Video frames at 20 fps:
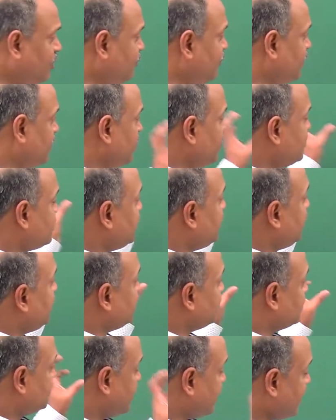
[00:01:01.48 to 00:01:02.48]
of the
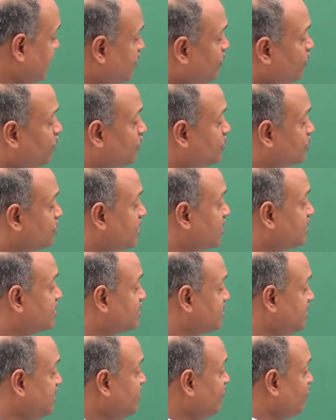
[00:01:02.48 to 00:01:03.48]
reasoning scenarios and
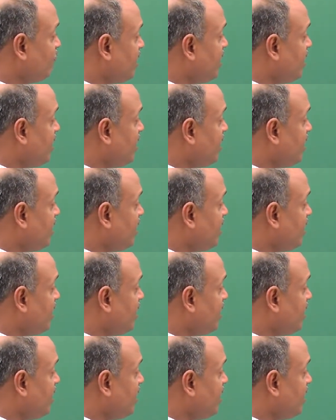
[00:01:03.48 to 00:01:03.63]
see